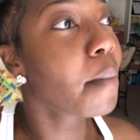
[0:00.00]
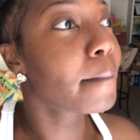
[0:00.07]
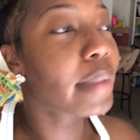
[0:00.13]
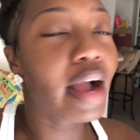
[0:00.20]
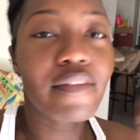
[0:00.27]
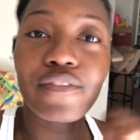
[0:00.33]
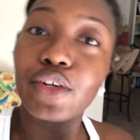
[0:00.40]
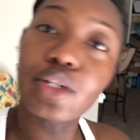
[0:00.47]

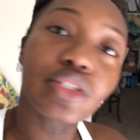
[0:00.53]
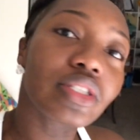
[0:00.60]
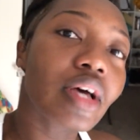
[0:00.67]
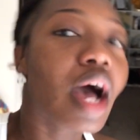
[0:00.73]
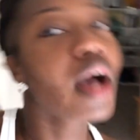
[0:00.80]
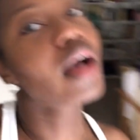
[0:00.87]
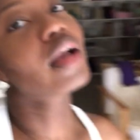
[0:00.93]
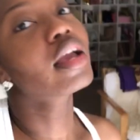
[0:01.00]
My first
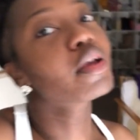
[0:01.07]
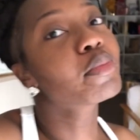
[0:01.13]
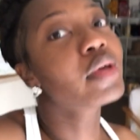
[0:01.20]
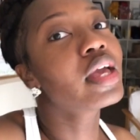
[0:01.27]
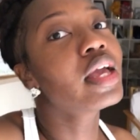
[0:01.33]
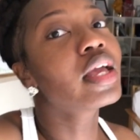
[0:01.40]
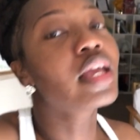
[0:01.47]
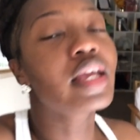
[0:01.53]
time
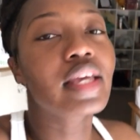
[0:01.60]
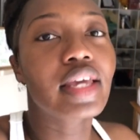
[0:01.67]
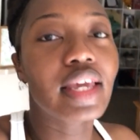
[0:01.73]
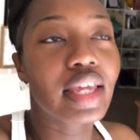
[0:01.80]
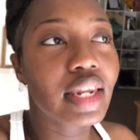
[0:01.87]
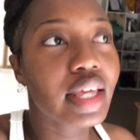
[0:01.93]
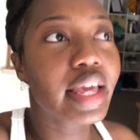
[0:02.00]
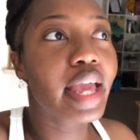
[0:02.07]

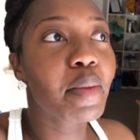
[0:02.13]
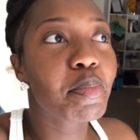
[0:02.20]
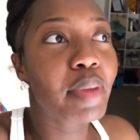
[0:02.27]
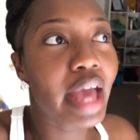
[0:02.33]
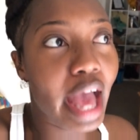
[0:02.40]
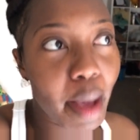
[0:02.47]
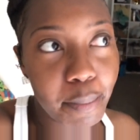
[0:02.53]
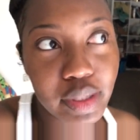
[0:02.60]
getting a
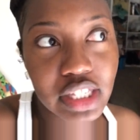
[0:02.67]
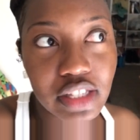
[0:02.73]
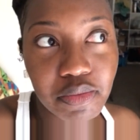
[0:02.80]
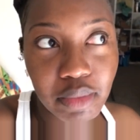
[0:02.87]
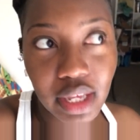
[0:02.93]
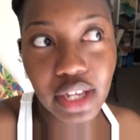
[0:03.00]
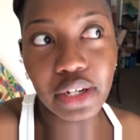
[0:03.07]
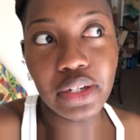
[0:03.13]
Pap
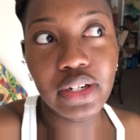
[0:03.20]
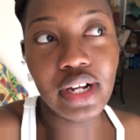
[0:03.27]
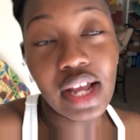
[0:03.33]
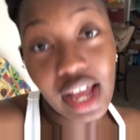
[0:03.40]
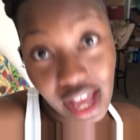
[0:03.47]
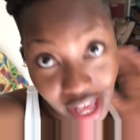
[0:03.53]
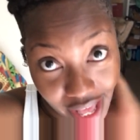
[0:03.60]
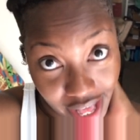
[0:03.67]
Smear
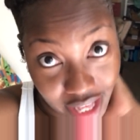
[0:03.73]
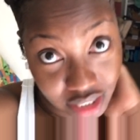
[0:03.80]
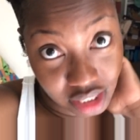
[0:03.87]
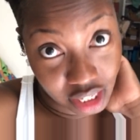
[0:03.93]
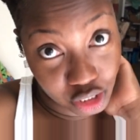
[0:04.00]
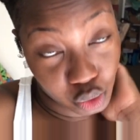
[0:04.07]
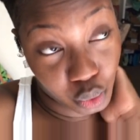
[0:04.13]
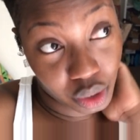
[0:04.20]
as
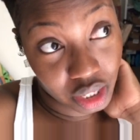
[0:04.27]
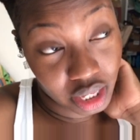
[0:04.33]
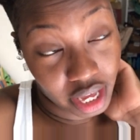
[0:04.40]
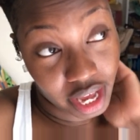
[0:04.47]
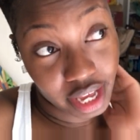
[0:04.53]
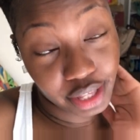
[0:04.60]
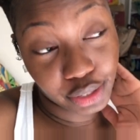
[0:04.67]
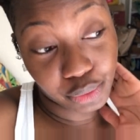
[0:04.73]
a
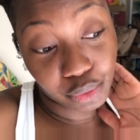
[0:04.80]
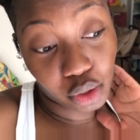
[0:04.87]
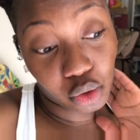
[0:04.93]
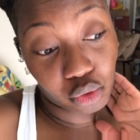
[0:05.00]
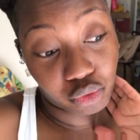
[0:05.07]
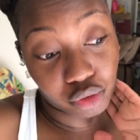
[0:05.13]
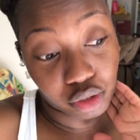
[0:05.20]
28-year-old